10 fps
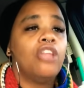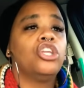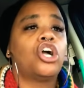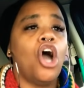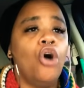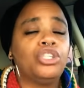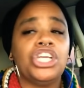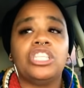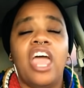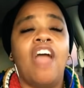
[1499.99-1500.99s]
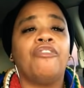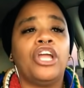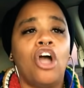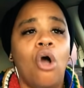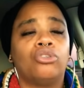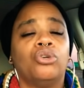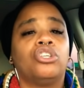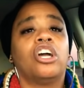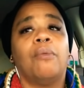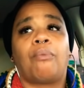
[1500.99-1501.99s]
The coaches, every coach who
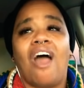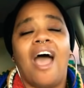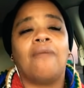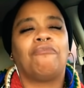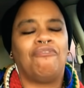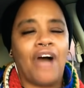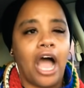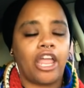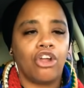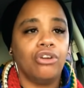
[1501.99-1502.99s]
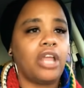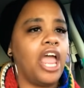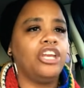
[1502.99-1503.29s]
took a bribe fired.